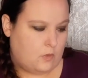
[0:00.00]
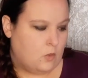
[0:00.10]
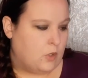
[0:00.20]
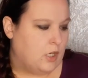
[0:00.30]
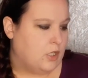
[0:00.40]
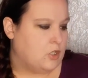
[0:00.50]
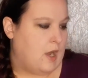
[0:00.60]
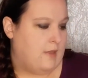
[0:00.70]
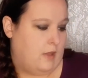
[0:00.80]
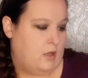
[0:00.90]
we're gonna
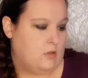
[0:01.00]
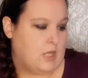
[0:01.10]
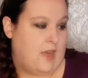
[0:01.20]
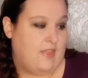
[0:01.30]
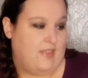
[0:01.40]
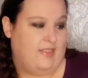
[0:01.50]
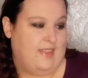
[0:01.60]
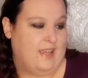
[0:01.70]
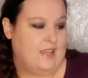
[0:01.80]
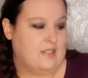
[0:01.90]
try those. And then
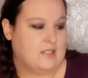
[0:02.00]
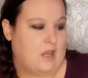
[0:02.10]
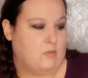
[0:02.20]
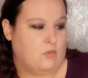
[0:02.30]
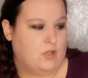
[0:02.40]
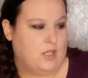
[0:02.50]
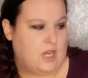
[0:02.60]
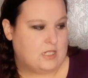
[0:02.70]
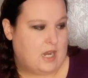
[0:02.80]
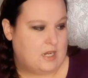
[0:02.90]
these I'm really
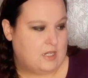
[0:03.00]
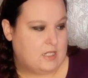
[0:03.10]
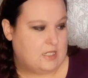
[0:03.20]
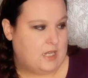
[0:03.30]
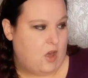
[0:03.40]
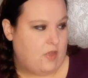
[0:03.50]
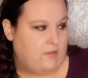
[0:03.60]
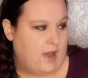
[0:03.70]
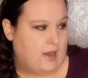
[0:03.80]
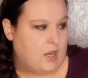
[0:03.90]
excited to see on the
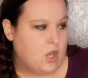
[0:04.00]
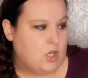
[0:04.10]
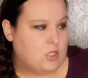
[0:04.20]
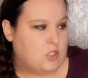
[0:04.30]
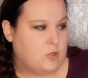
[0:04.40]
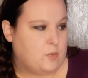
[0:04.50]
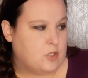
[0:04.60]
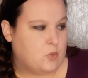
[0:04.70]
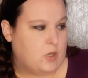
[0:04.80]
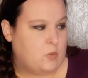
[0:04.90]
vine. Super
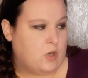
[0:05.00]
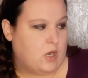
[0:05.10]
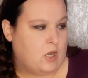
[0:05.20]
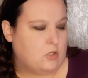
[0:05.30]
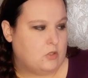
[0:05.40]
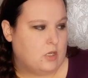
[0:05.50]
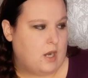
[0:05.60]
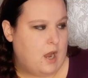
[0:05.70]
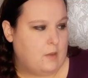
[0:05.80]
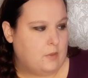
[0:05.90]
Sweet 100
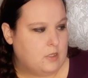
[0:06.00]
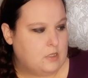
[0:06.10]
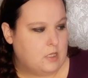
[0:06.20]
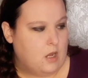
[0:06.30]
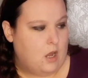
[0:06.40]
hybrids.